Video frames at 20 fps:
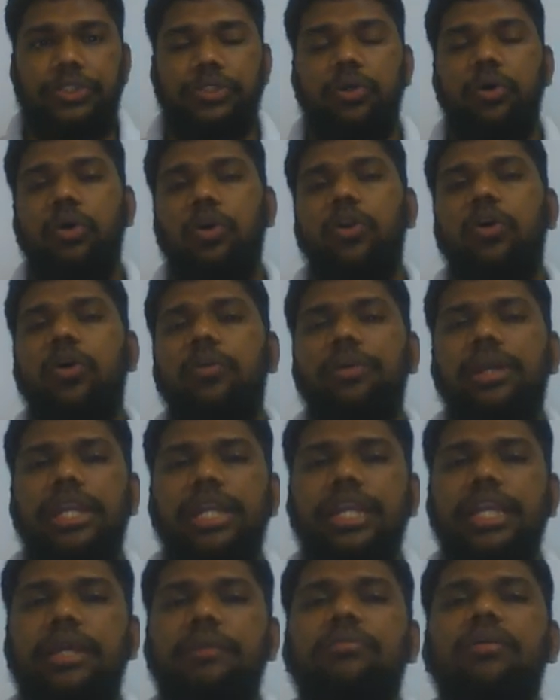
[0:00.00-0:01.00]
So
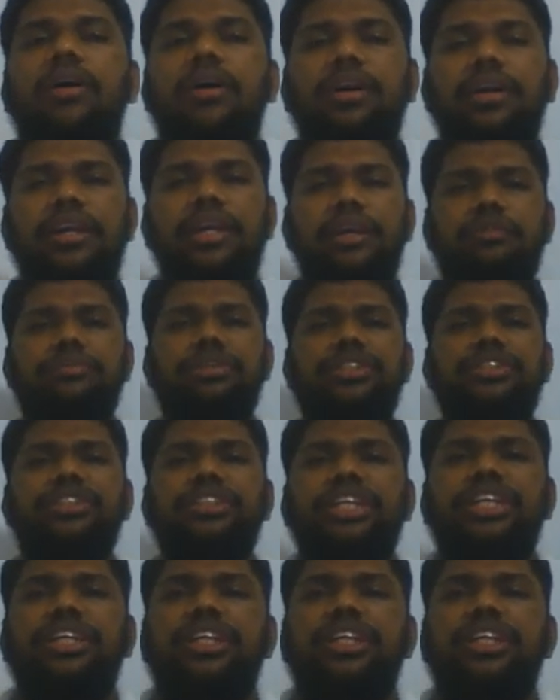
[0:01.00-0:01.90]
normally D block chemistry,